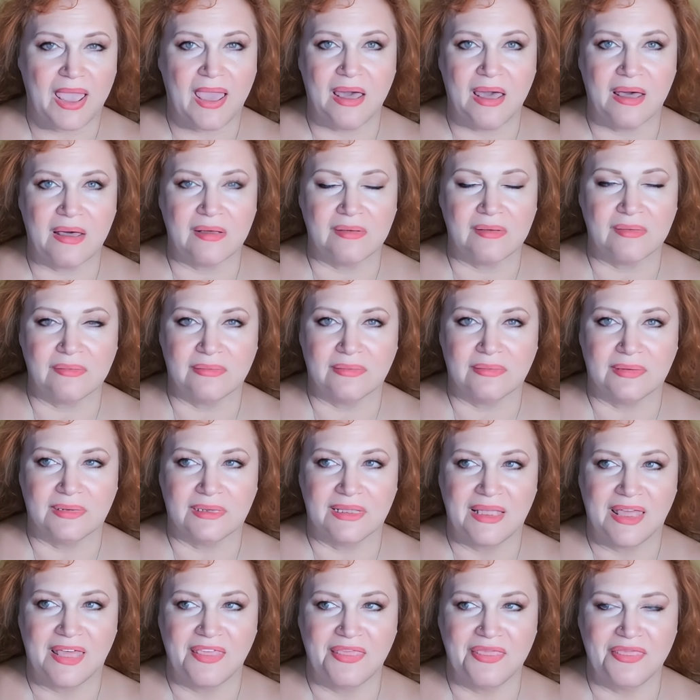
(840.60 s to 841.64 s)

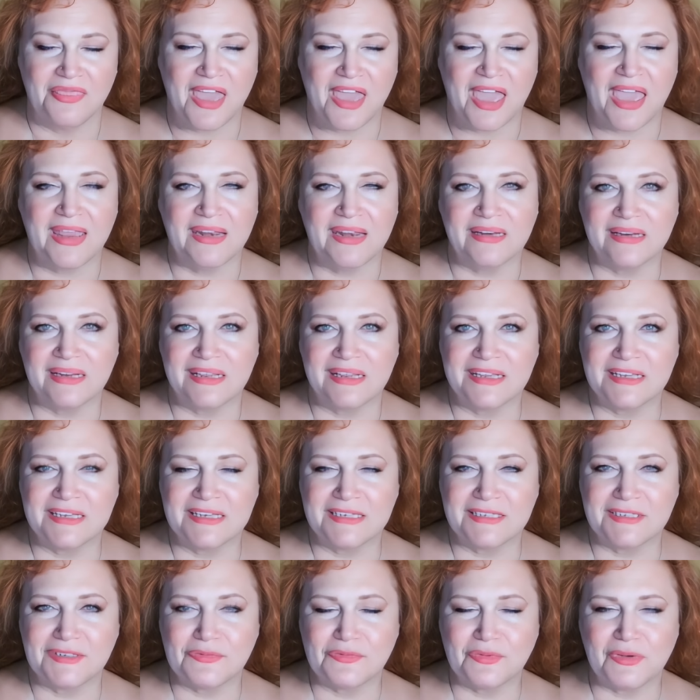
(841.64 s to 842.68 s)
Wow that
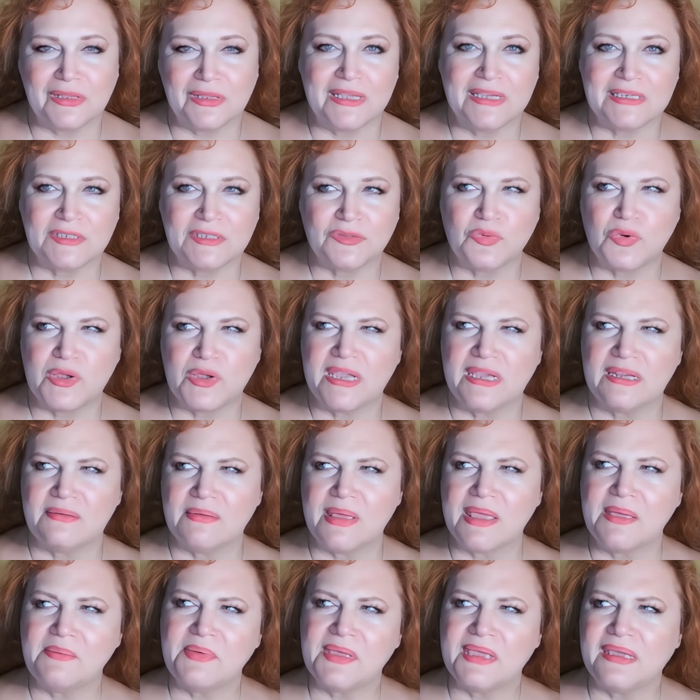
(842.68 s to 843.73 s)
is really
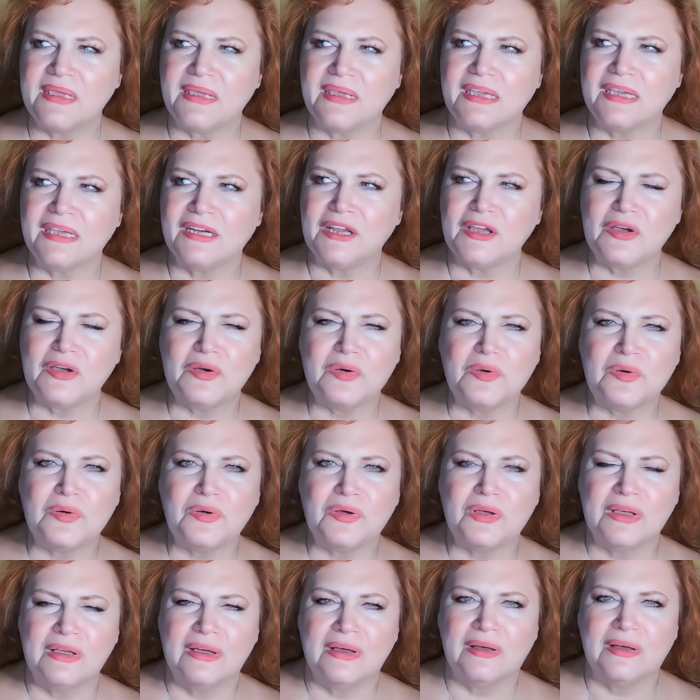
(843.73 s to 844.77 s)
sweet. Maybe, you
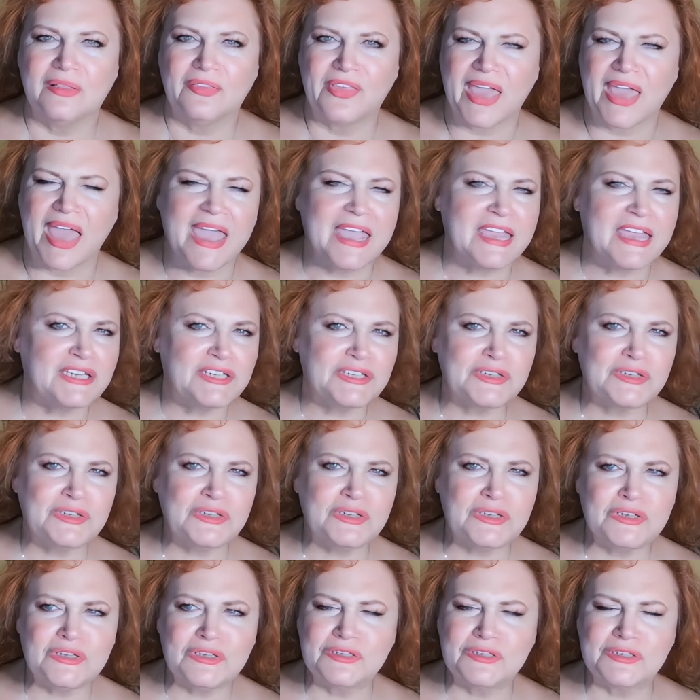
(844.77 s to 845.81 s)
know, the
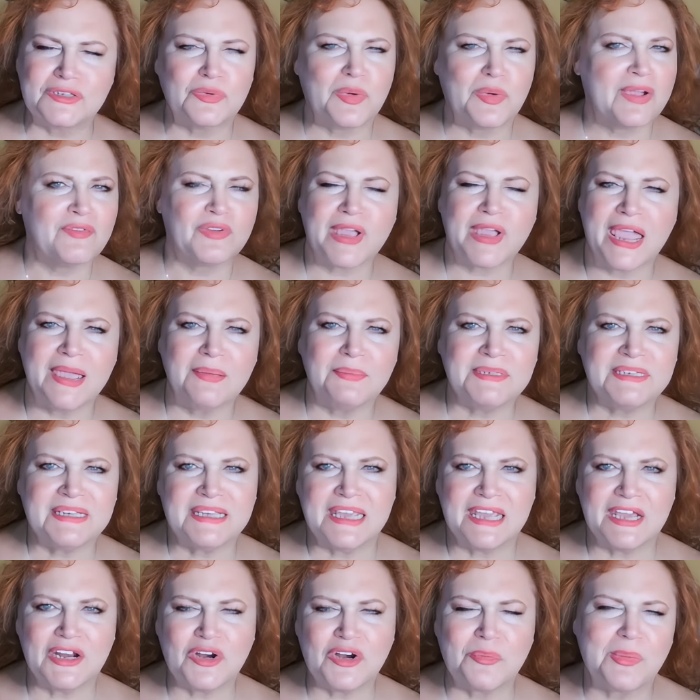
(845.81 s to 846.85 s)
angels, whoever
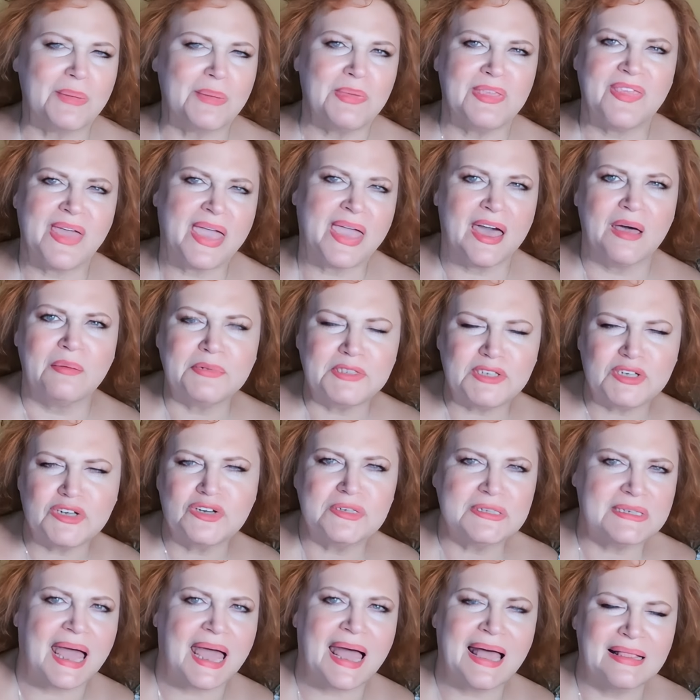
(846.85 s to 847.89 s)
came to get her, maybe they
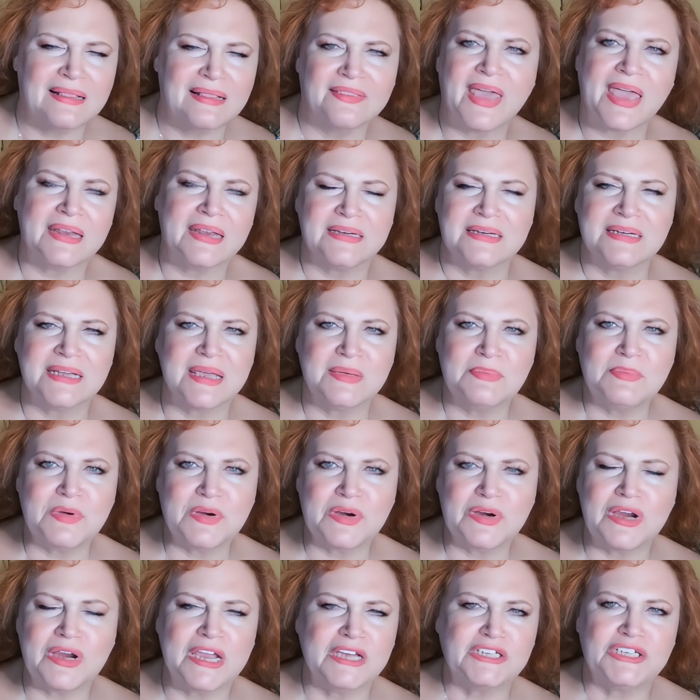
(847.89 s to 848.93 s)
helped her dial that
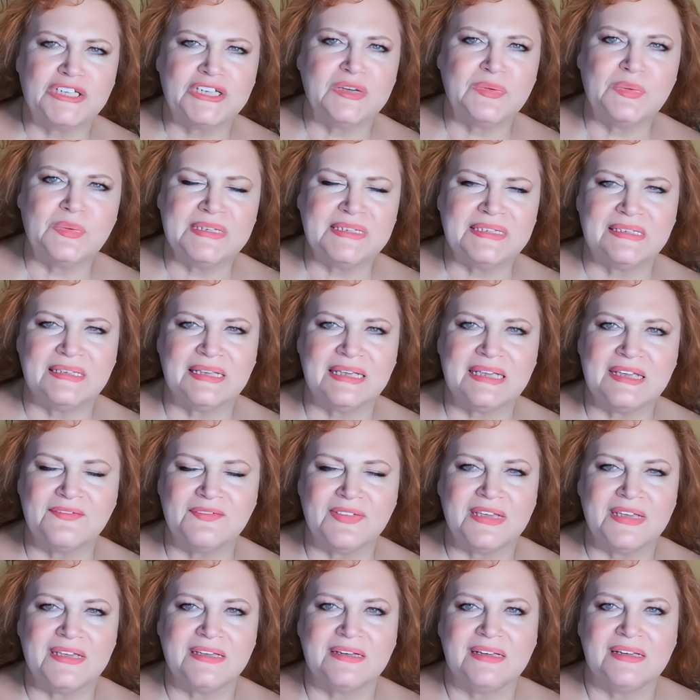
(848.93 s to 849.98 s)
number as she
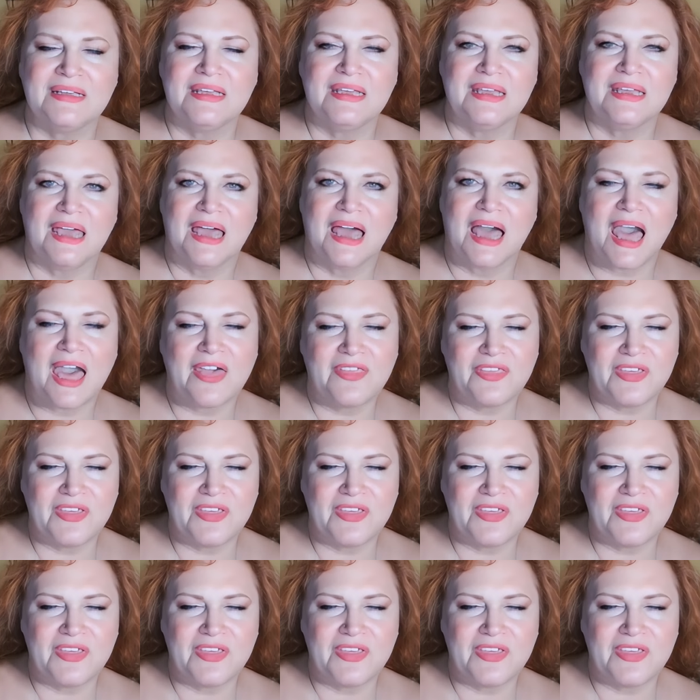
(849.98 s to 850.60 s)
was leaving.